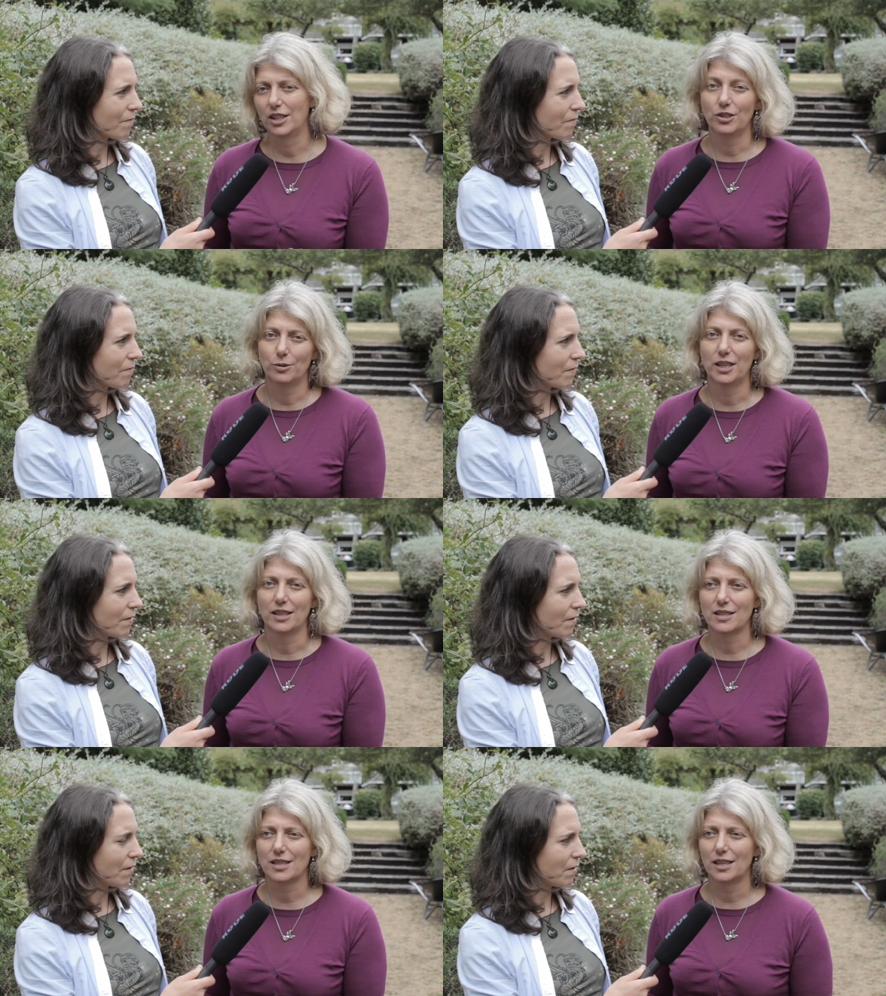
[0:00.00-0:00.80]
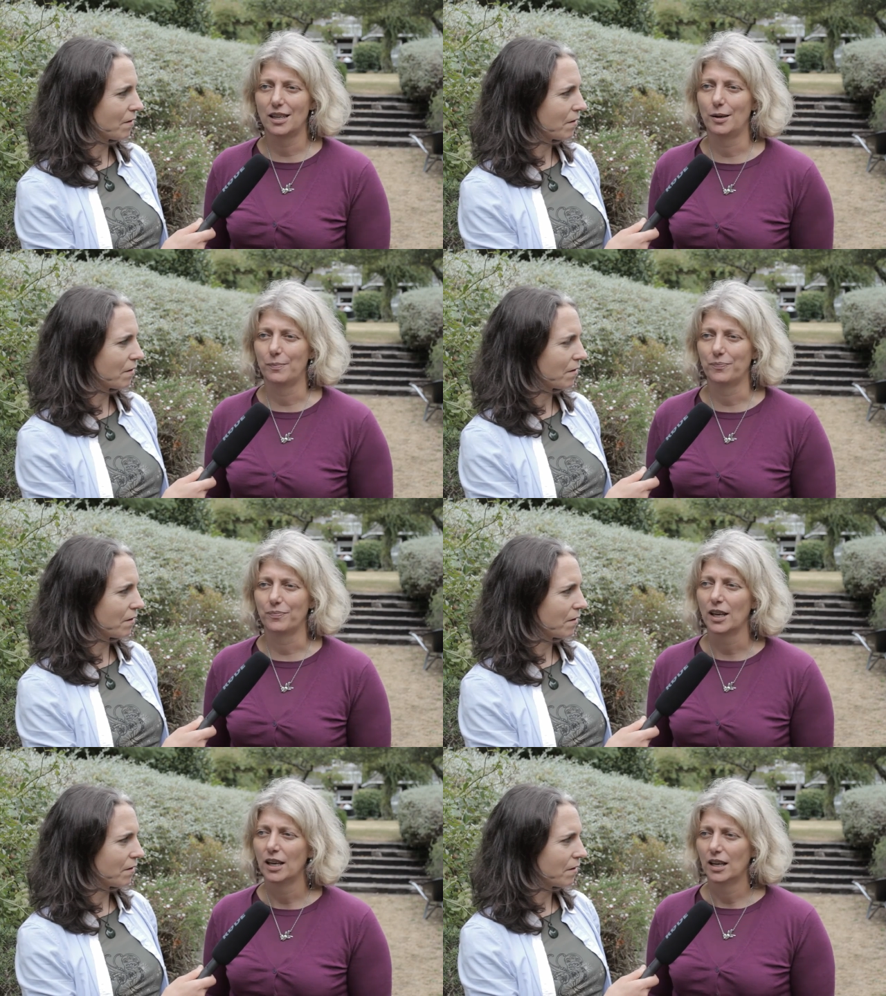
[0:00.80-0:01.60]
Speaker 1: the US
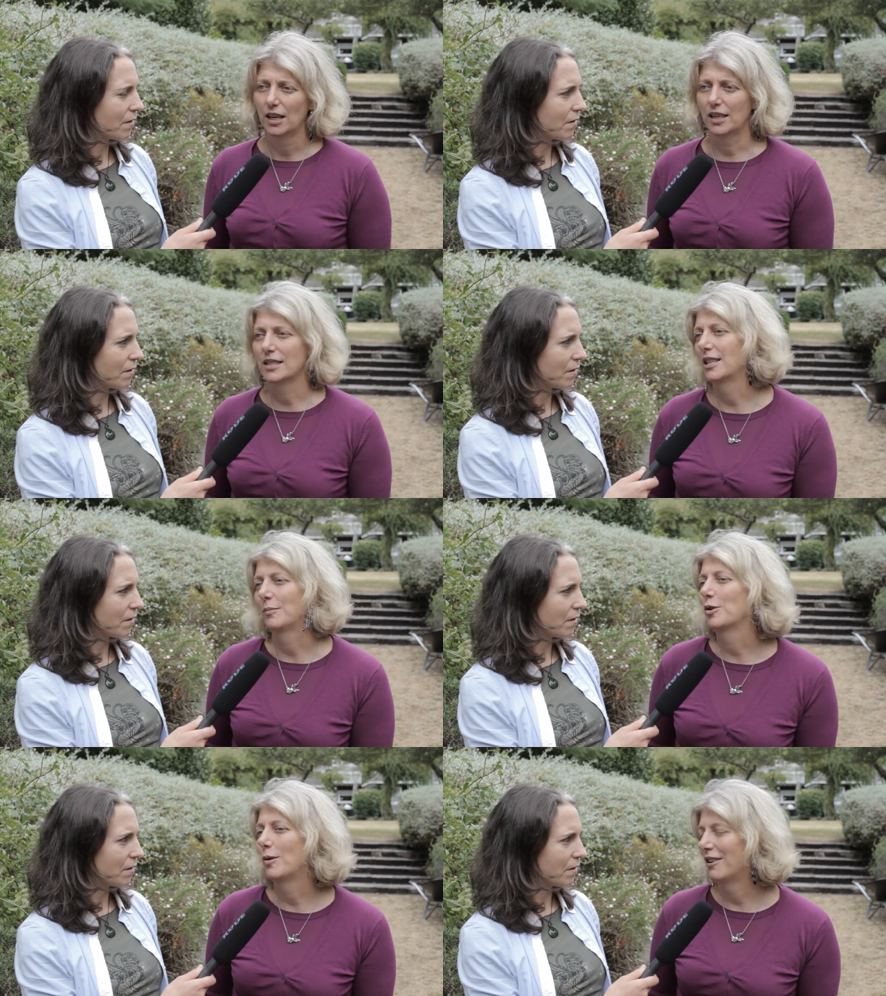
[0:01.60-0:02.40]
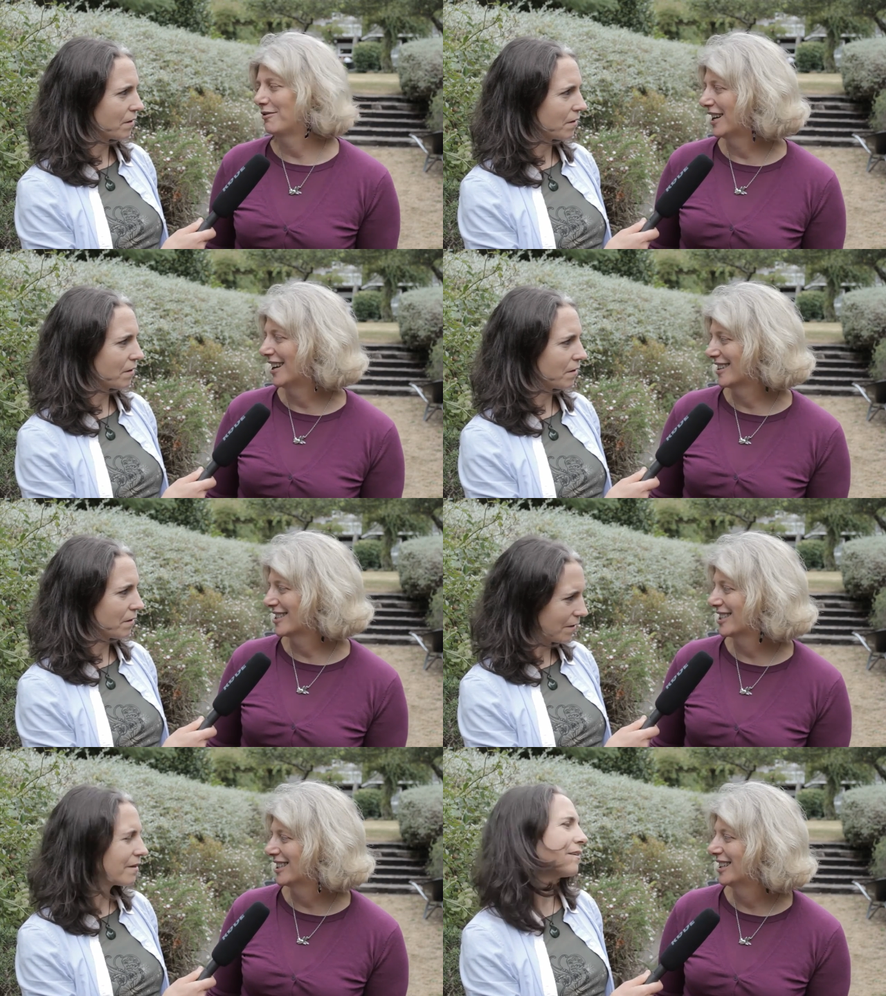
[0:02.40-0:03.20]
um, can seem quite
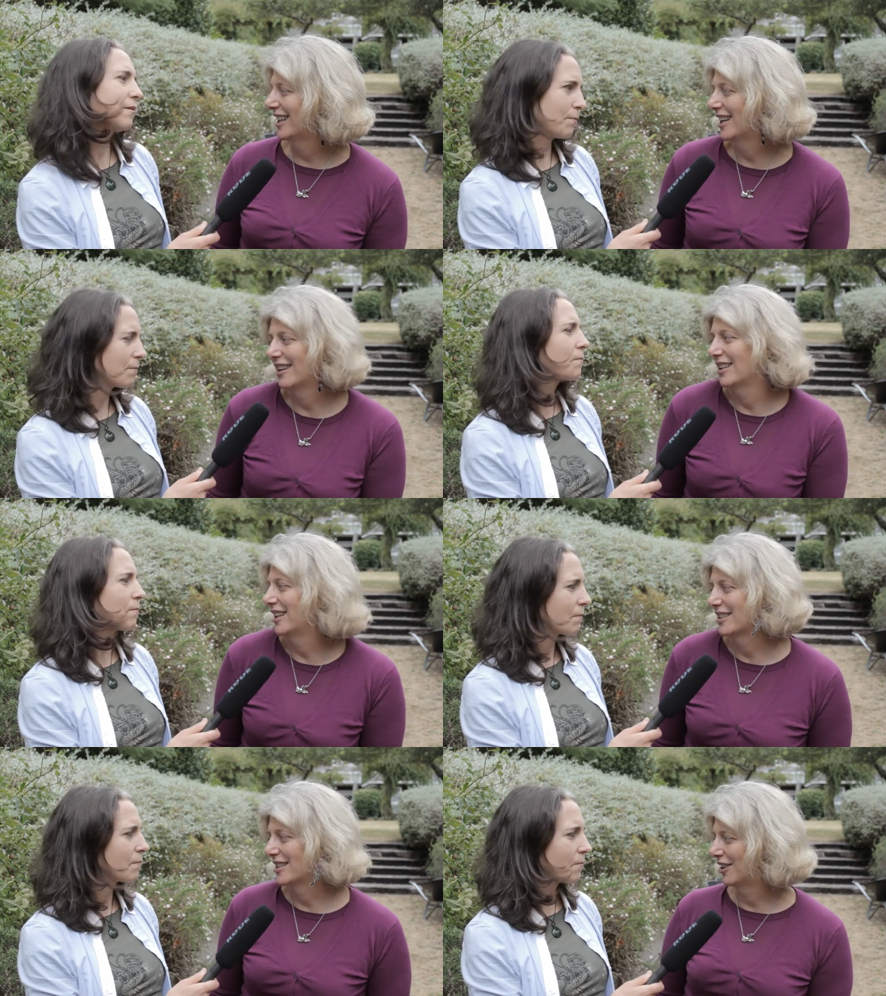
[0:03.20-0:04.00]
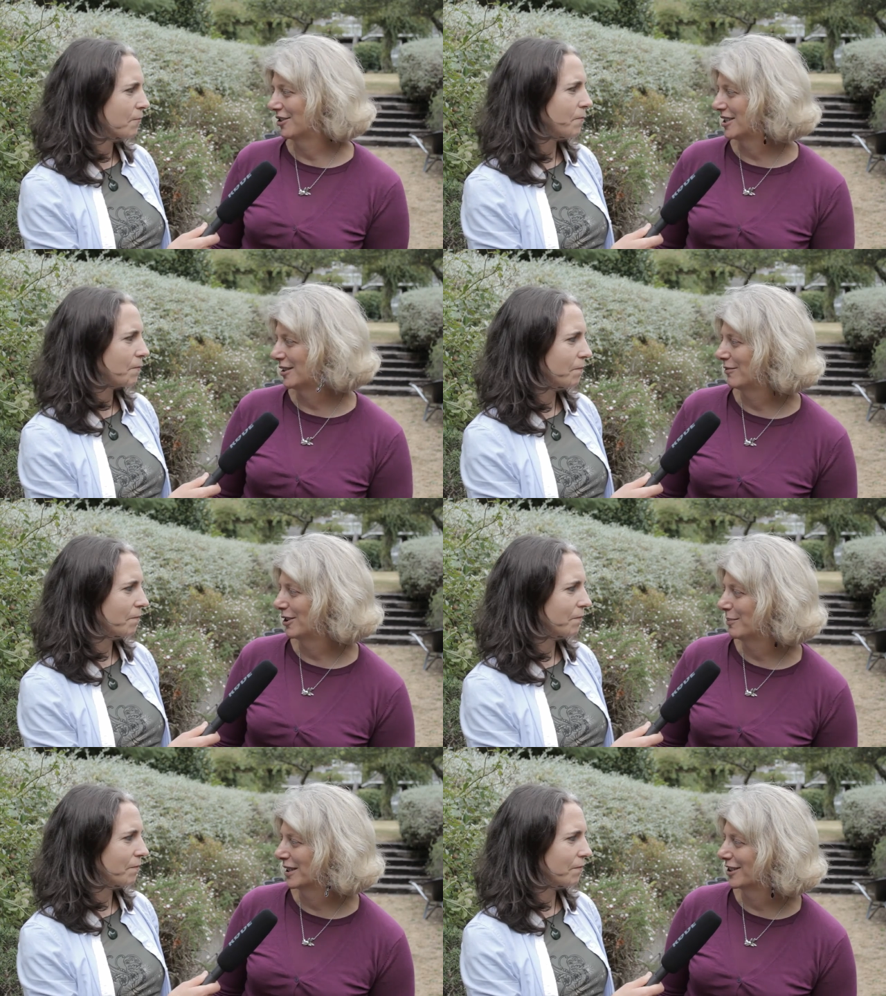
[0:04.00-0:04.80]
vast, and other days they don't seem
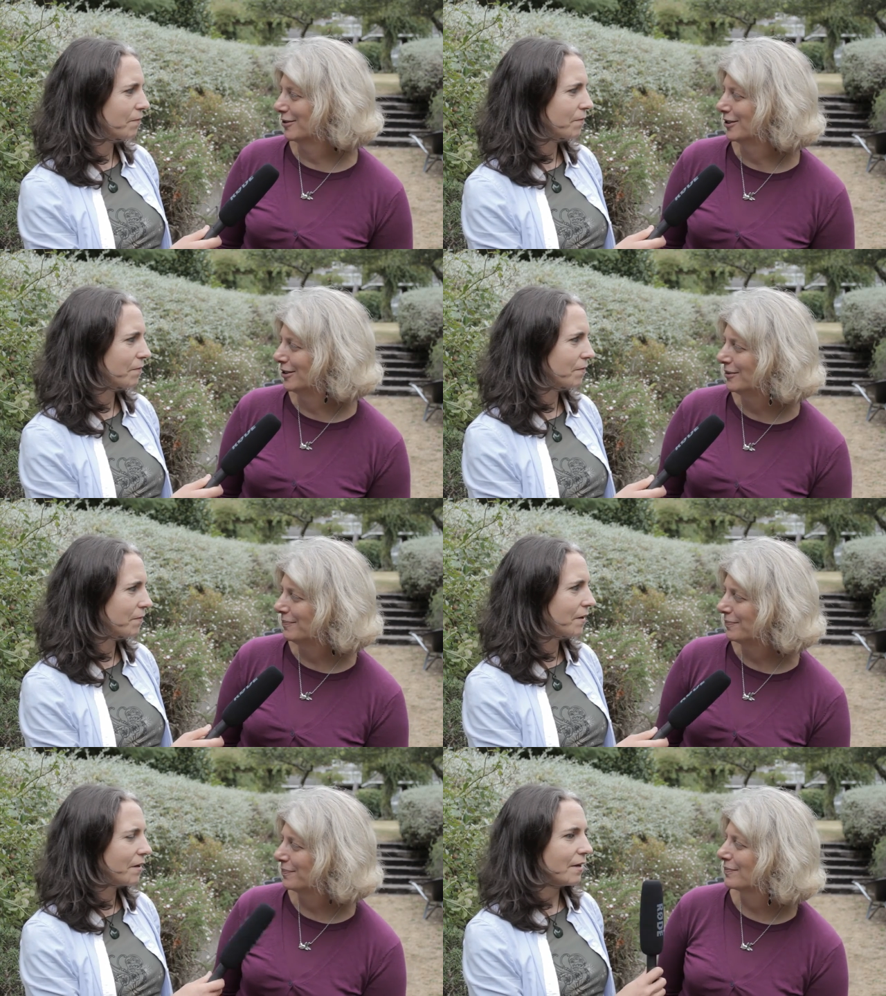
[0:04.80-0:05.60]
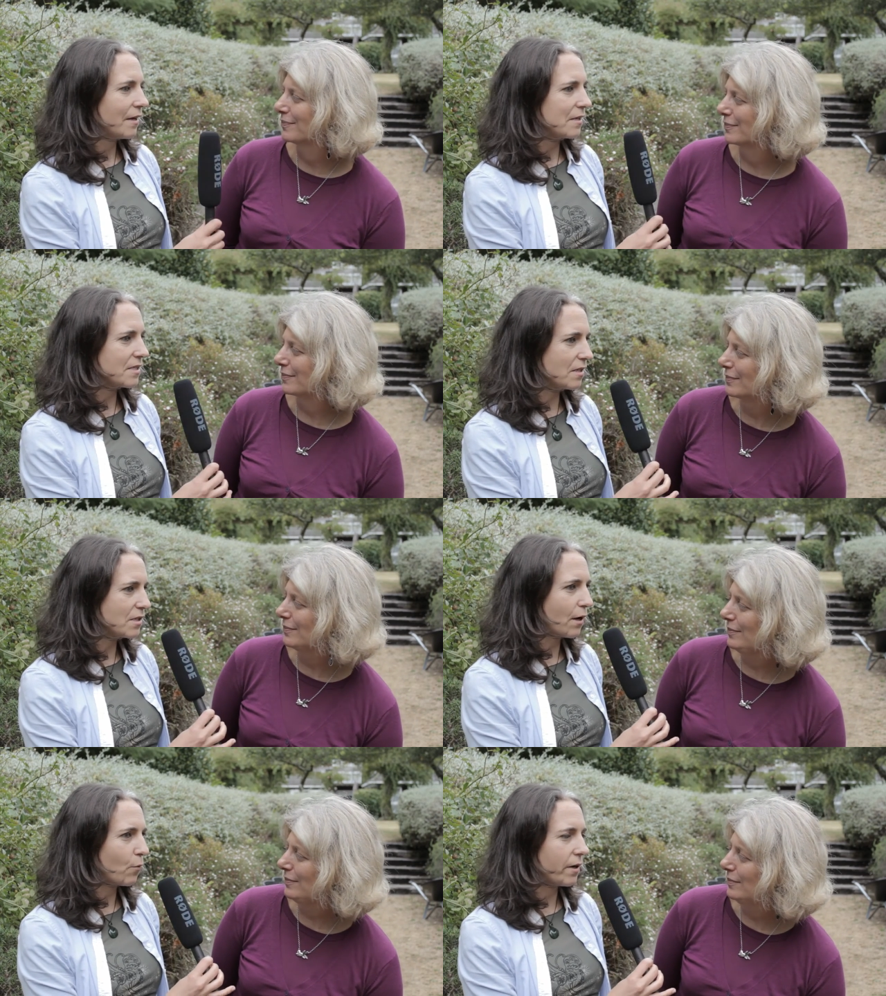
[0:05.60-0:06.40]
very big at all. It
Speaker 2: sounds
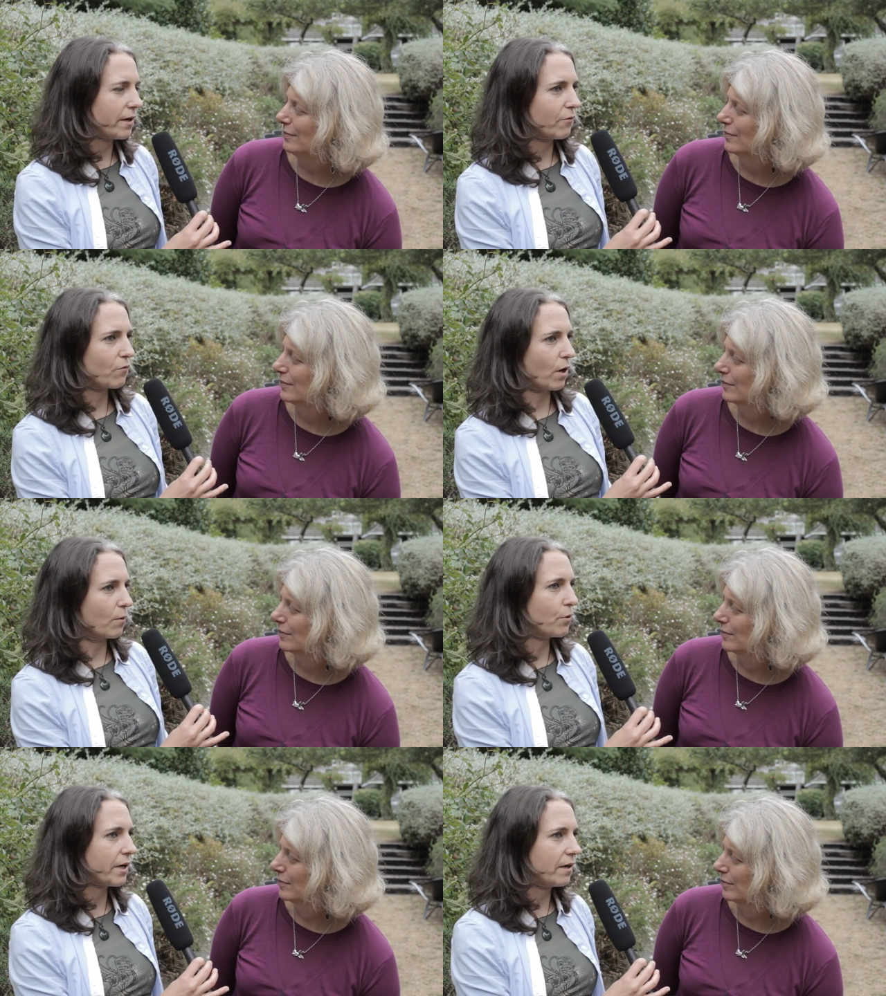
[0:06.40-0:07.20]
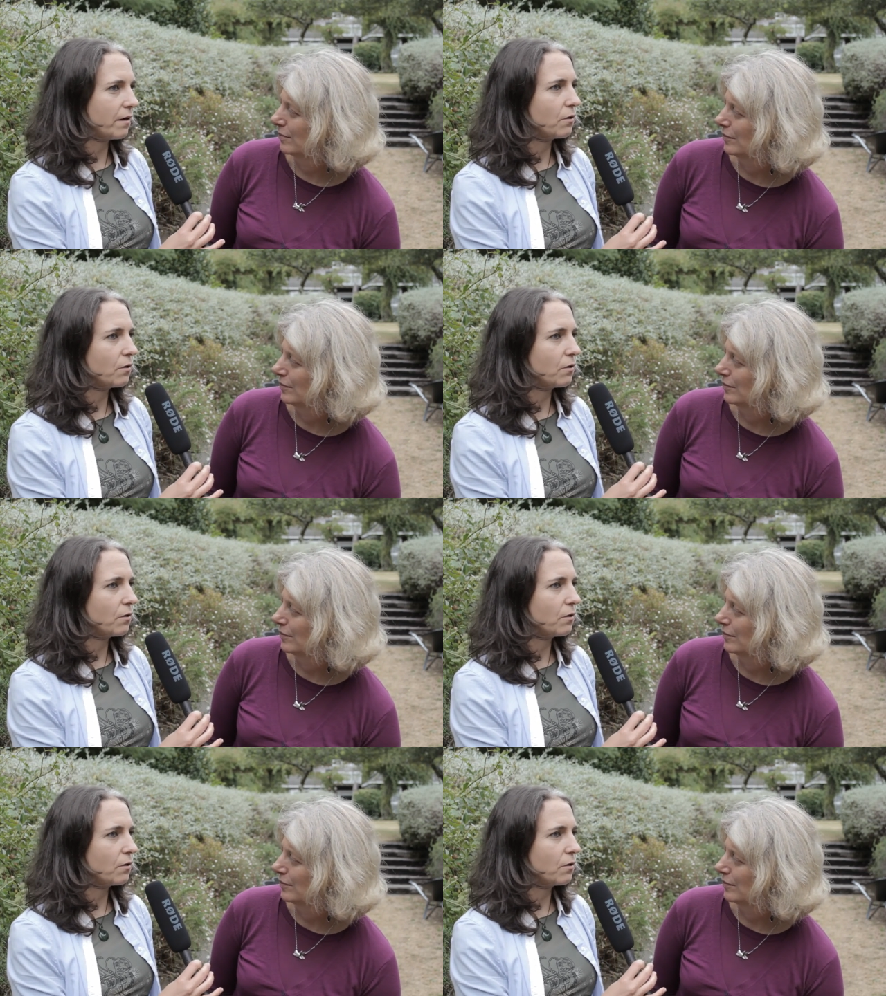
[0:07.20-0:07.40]
like we've got a pretty